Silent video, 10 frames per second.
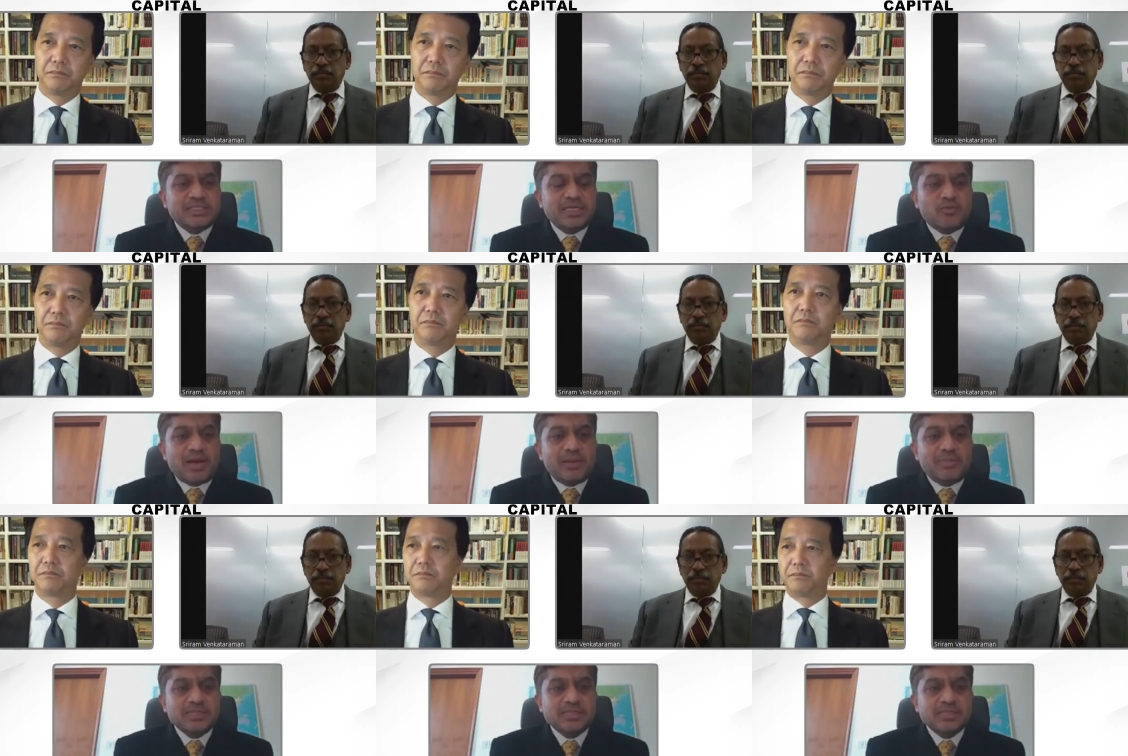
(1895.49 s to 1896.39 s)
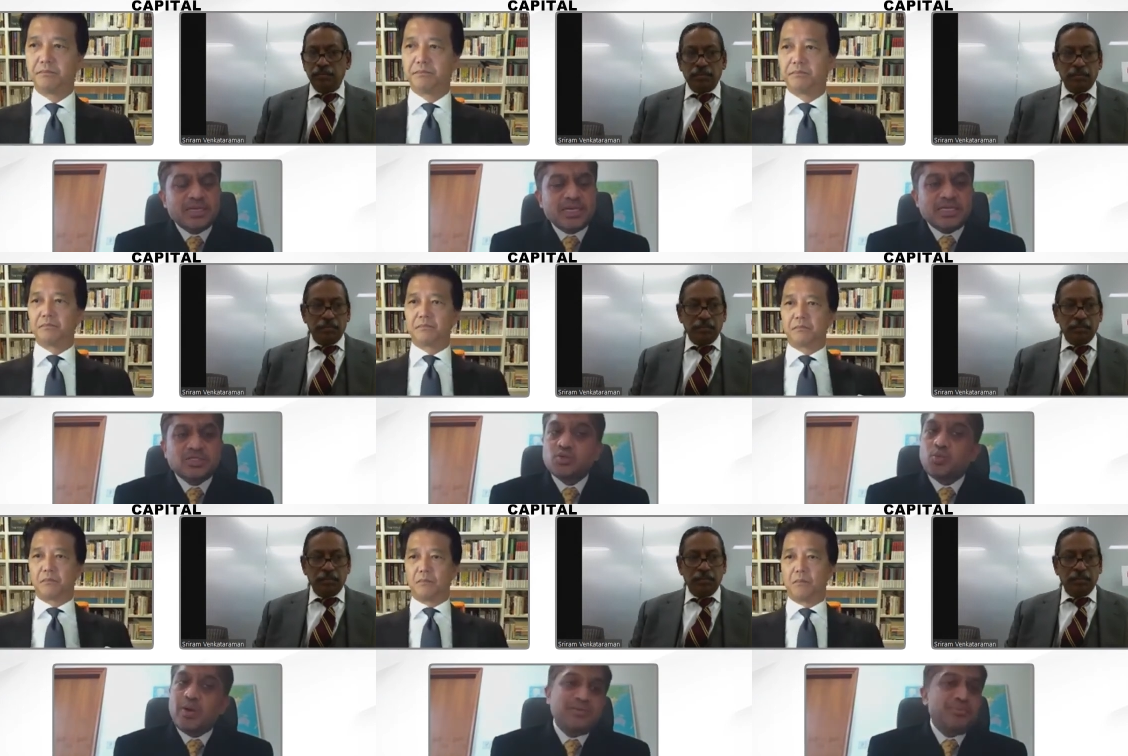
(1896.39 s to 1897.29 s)
Speaker 1: requirements, is
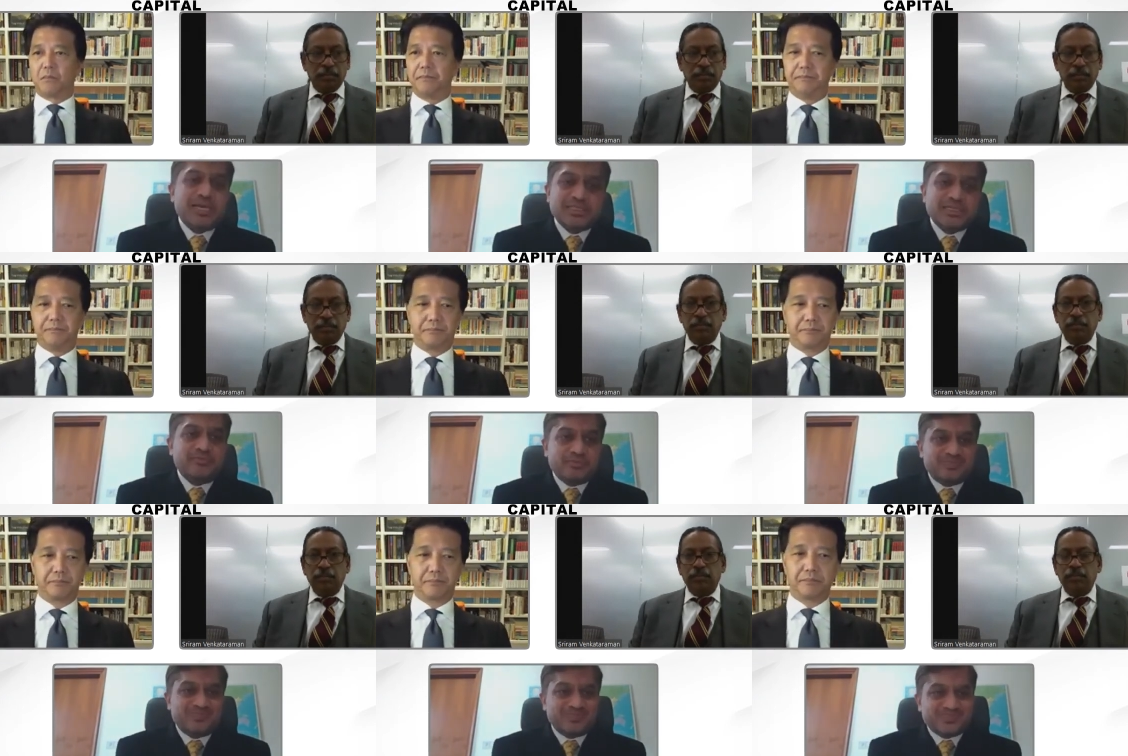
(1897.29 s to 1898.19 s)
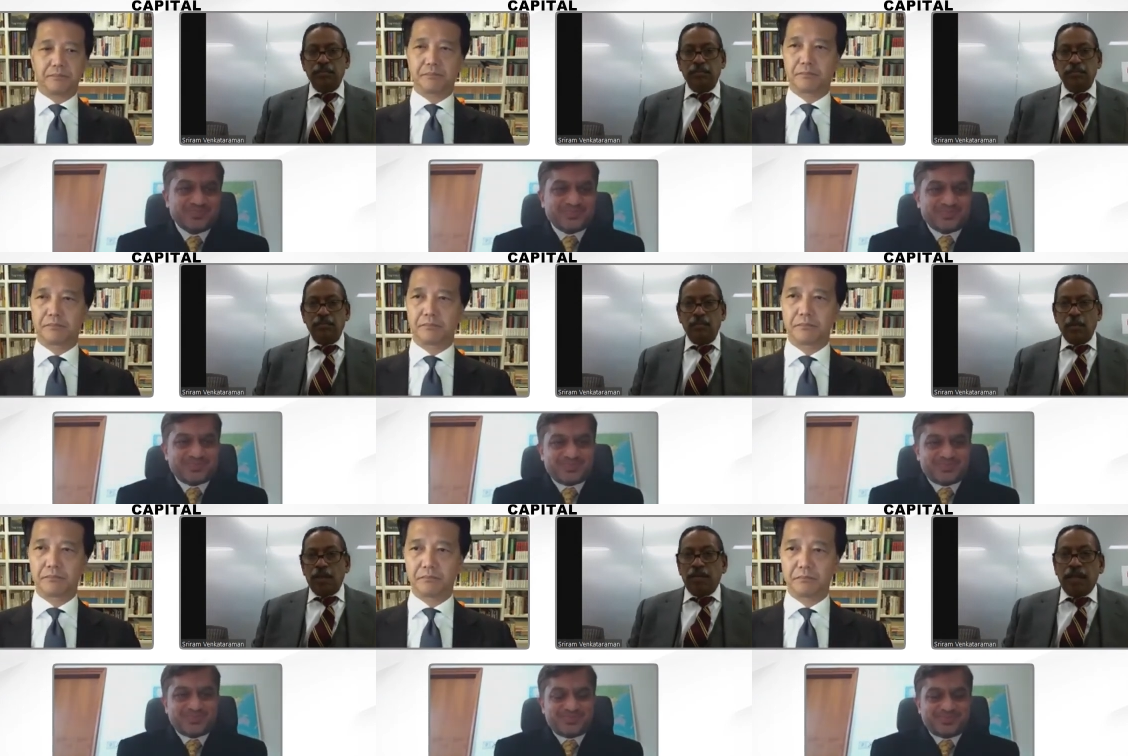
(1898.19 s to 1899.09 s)
quite impressive.
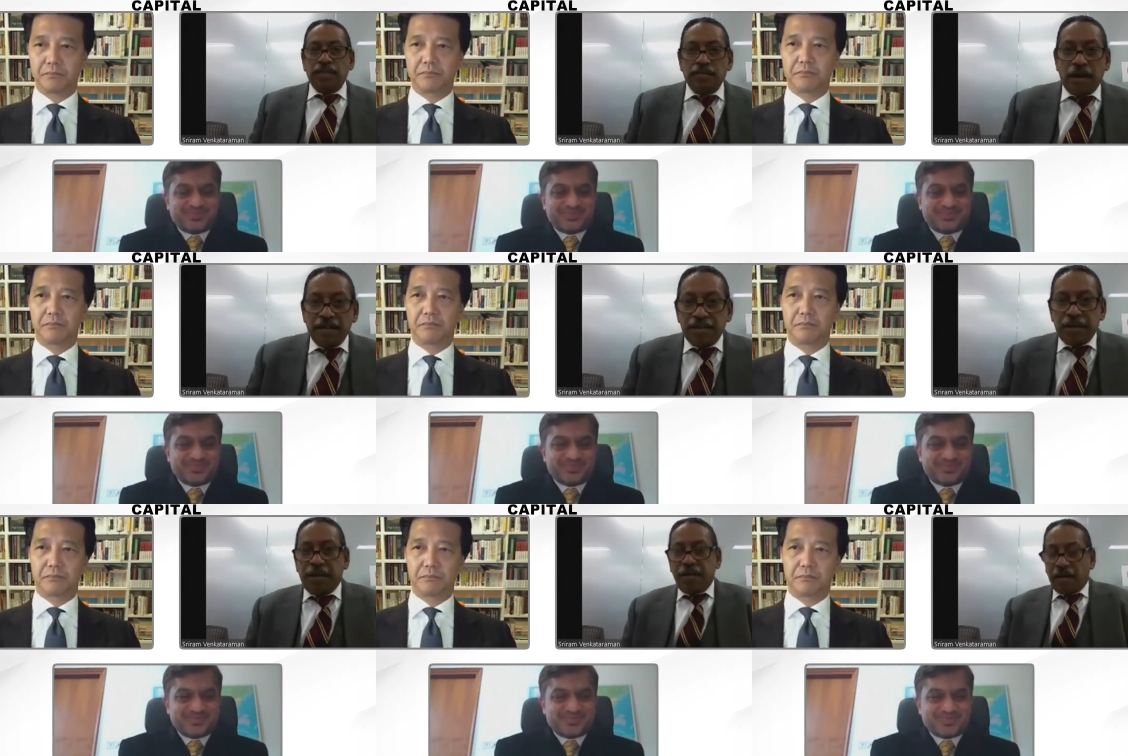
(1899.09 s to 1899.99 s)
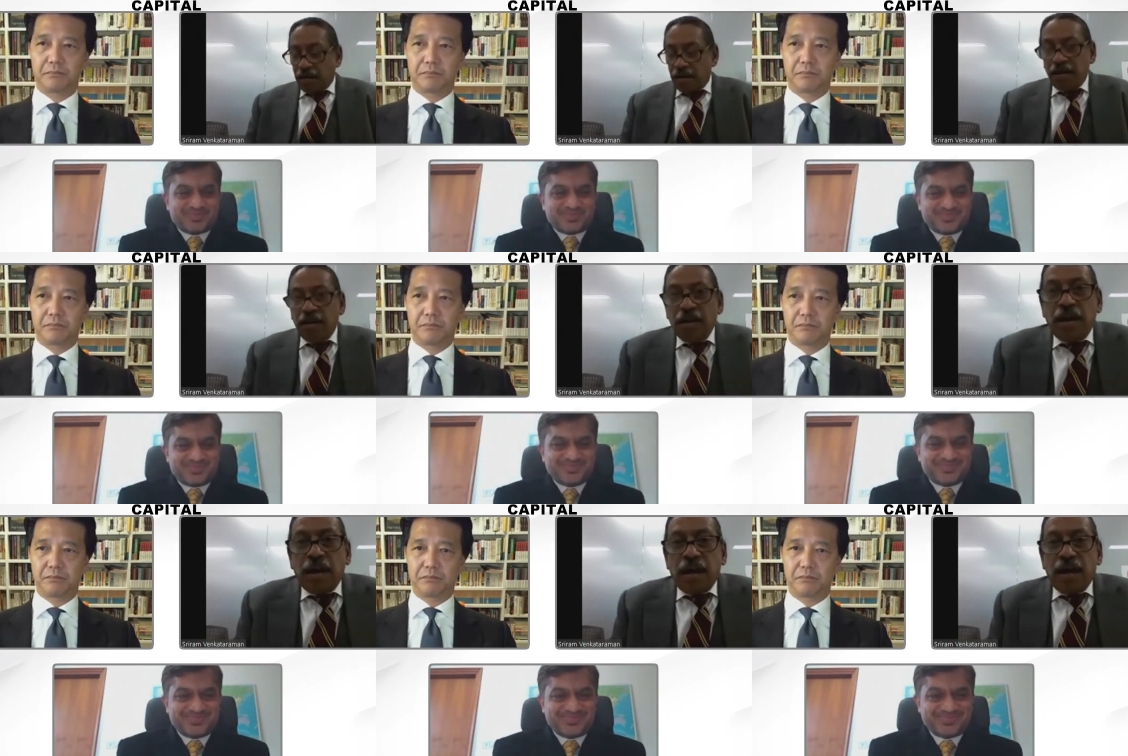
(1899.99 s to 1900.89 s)
That's
Speaker 2: nice to hear.
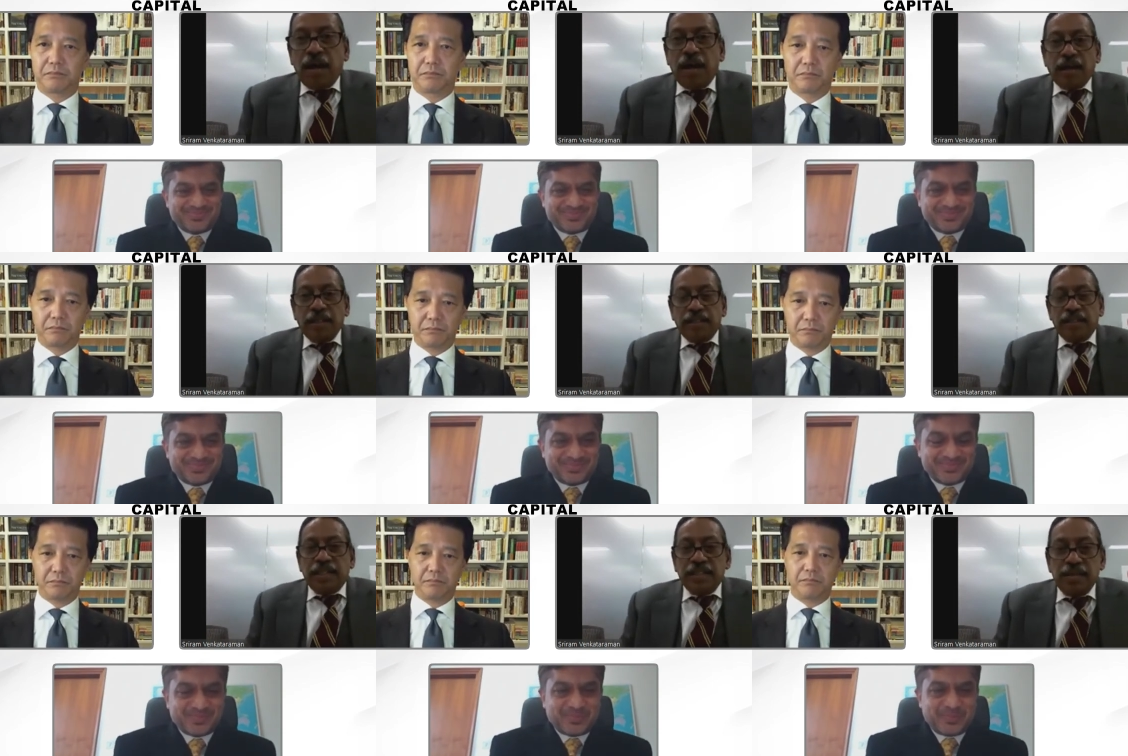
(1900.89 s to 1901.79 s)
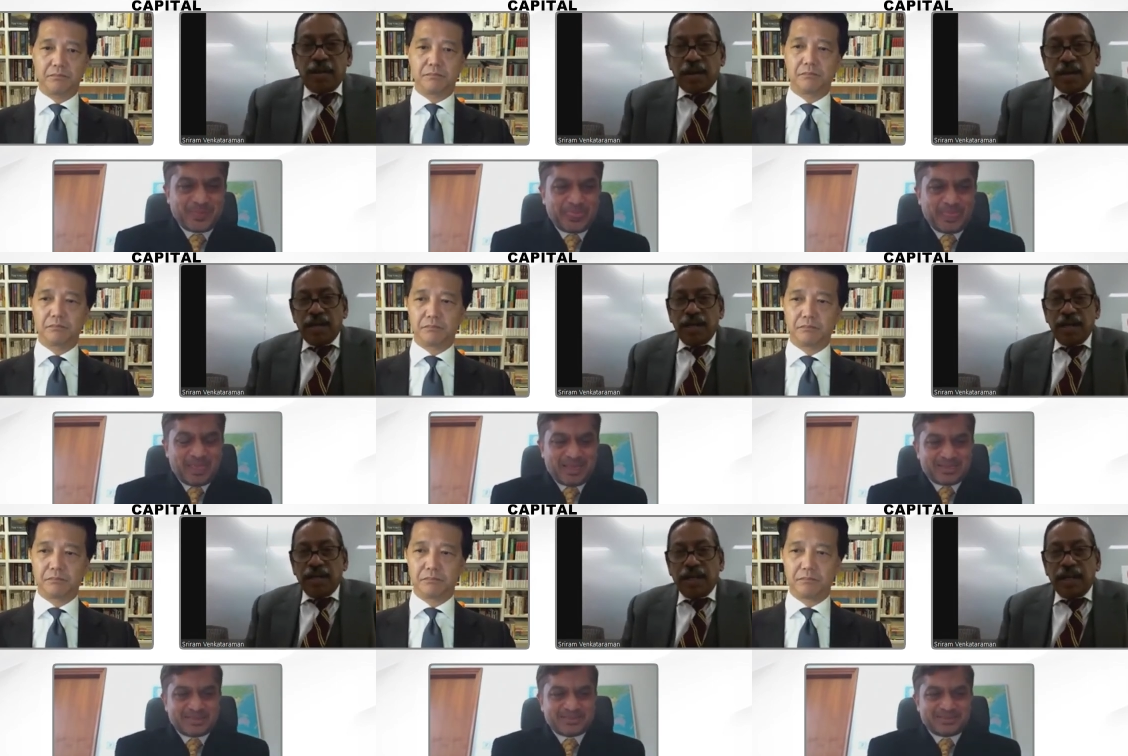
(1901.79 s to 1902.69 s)
Uh, at least that's not a hurdle
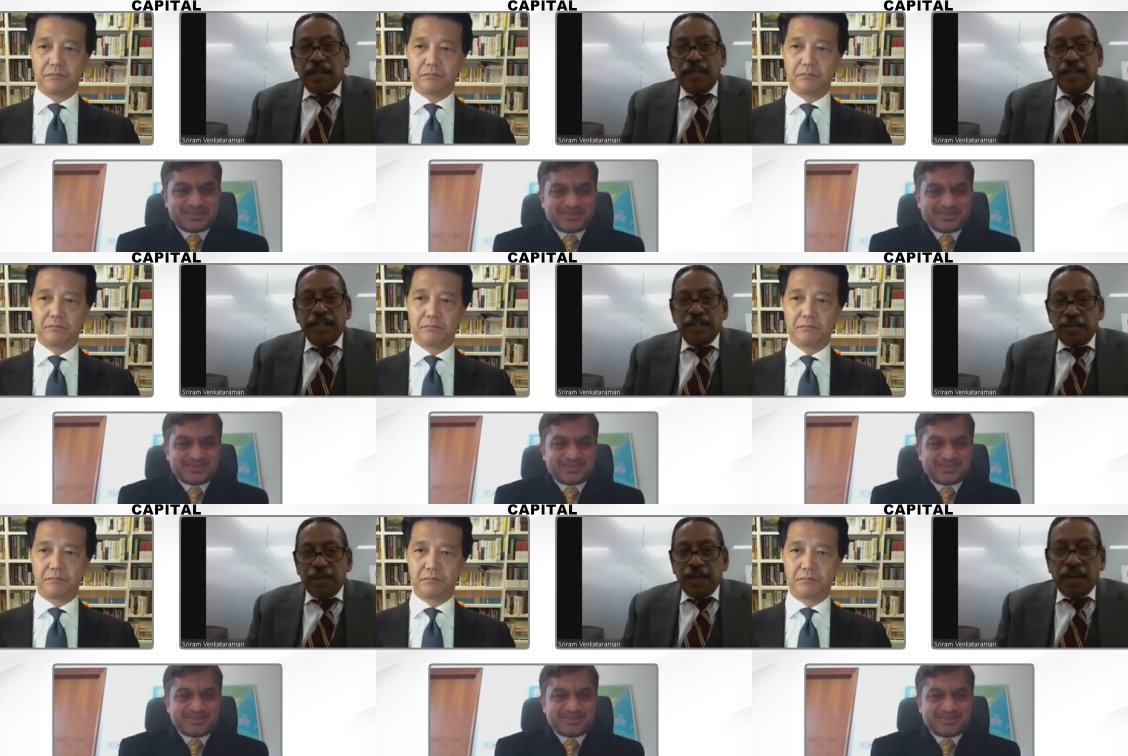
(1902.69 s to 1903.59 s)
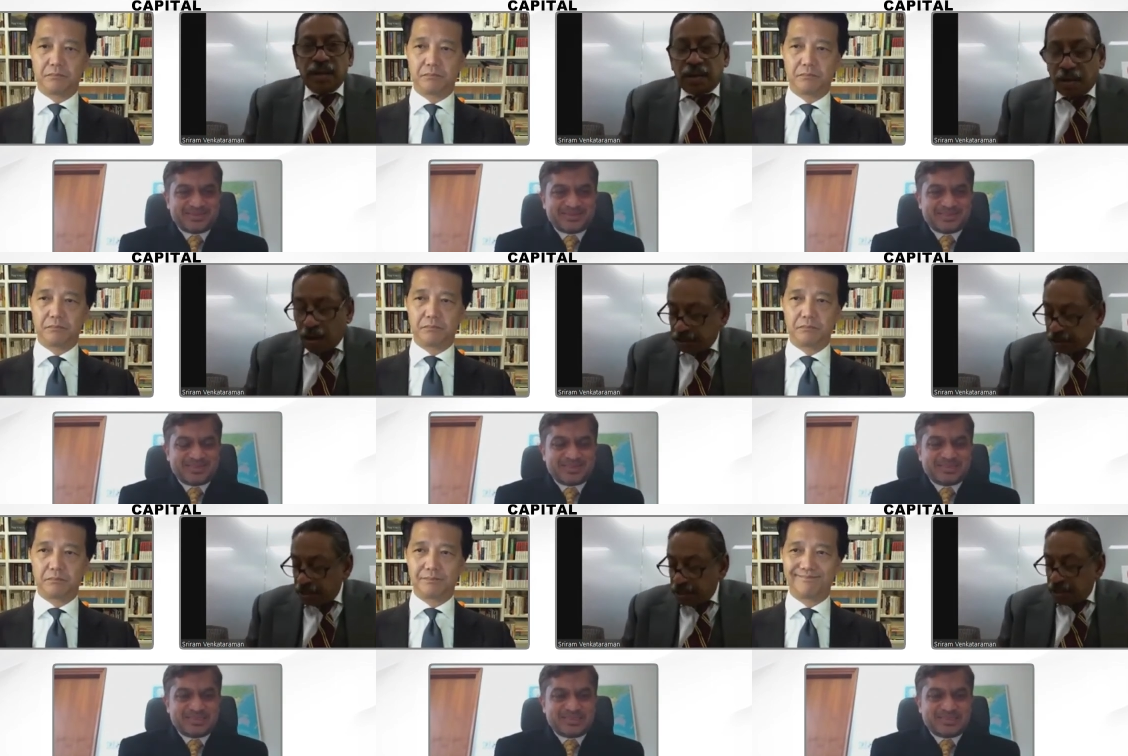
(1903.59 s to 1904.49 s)
that needs to be crossed.
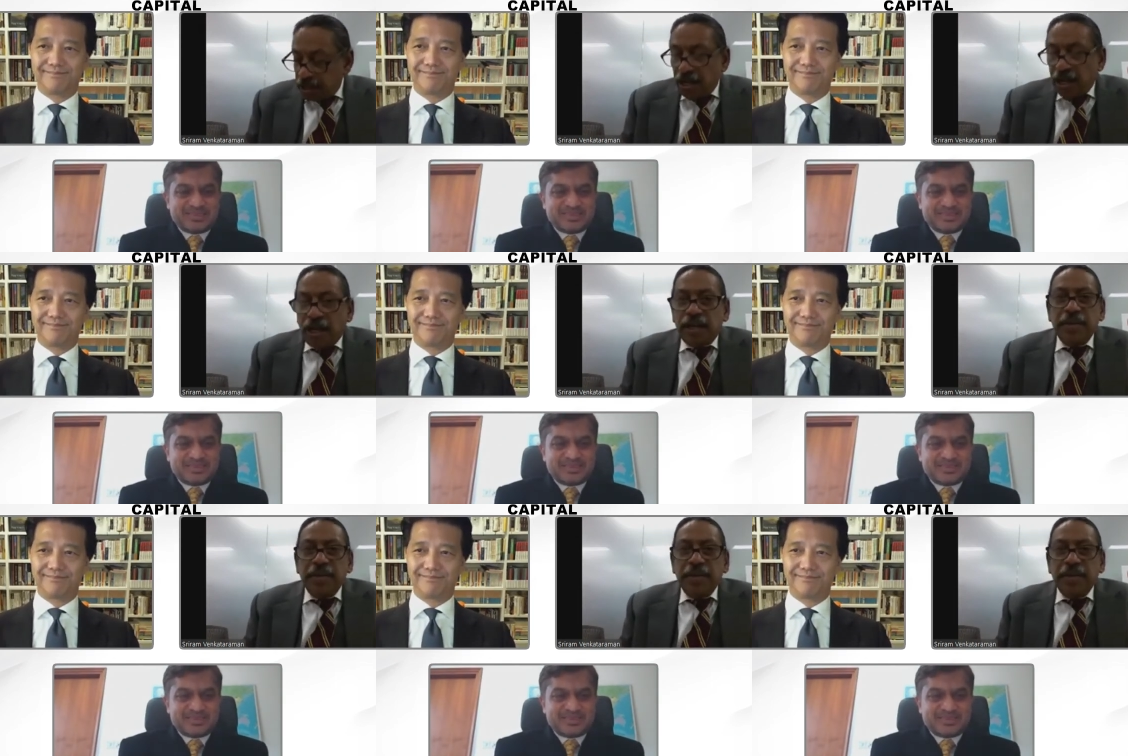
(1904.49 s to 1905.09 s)
Uh, let